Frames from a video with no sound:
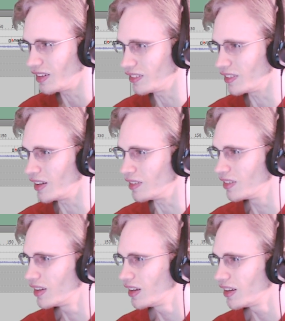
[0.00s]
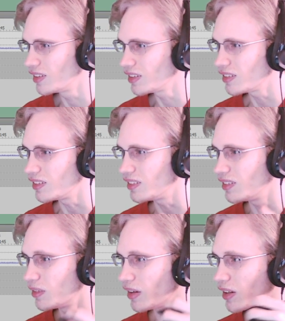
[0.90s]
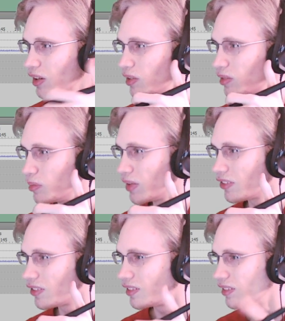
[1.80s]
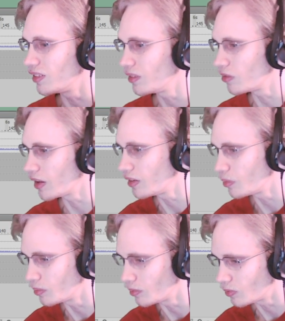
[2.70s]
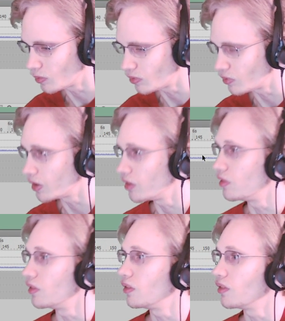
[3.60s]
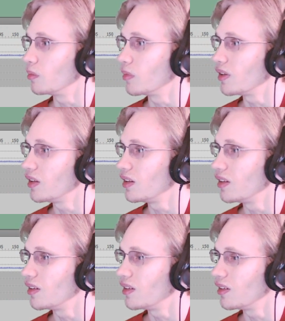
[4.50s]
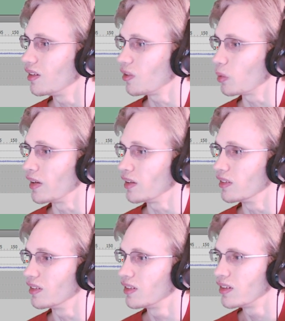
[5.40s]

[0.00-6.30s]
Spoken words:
things now. Cause here I go. I'm actually finding the button. Here's my hand.